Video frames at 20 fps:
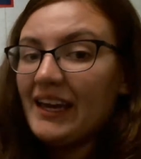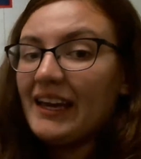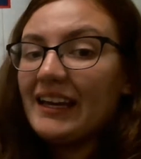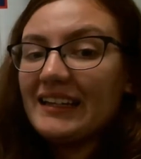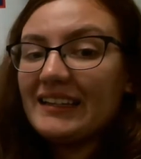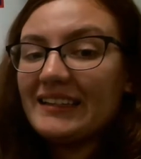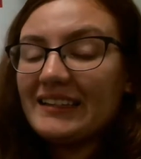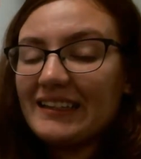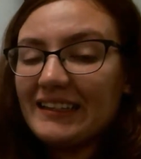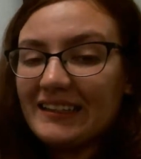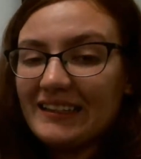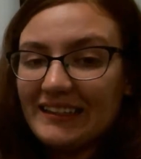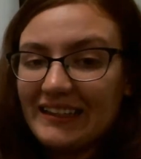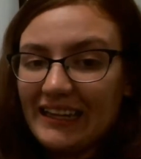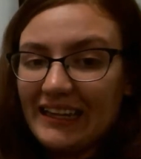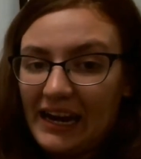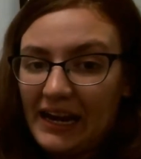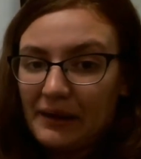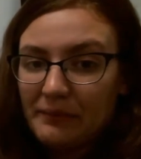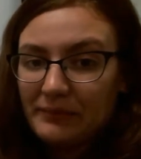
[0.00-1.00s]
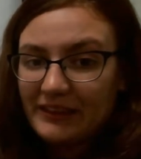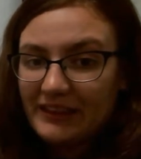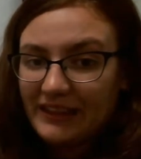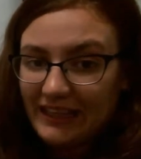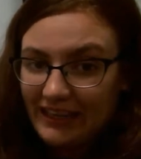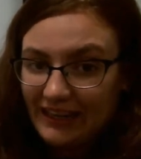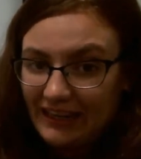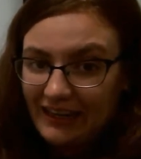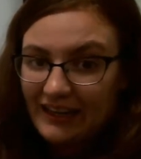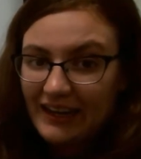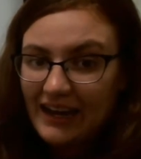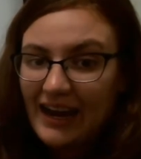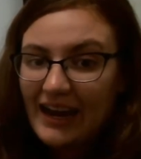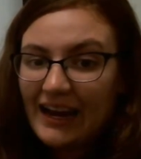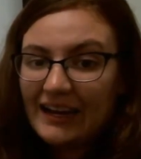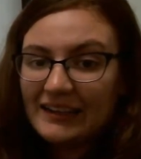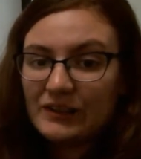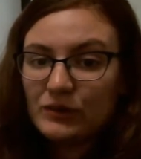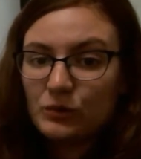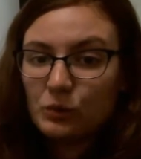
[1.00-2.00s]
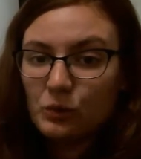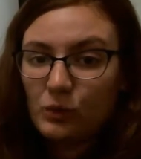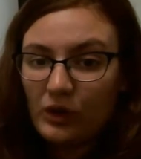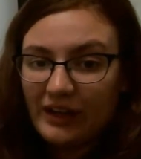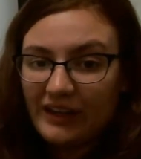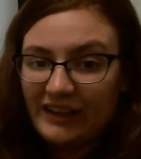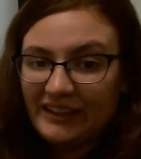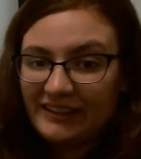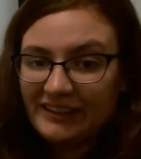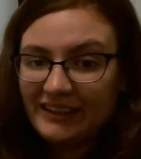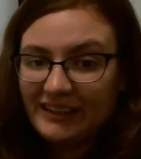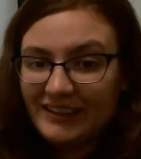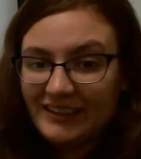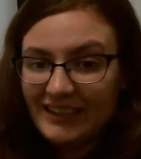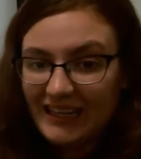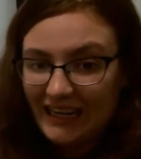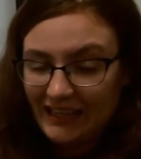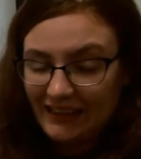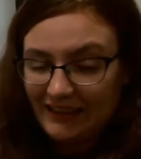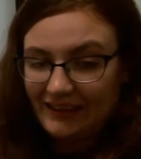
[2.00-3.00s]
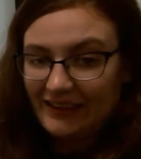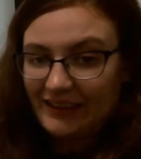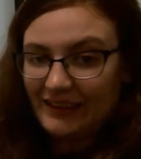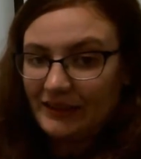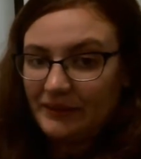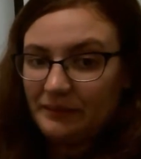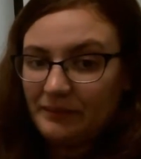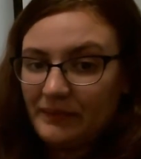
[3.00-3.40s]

is the same thing as 1 tenth.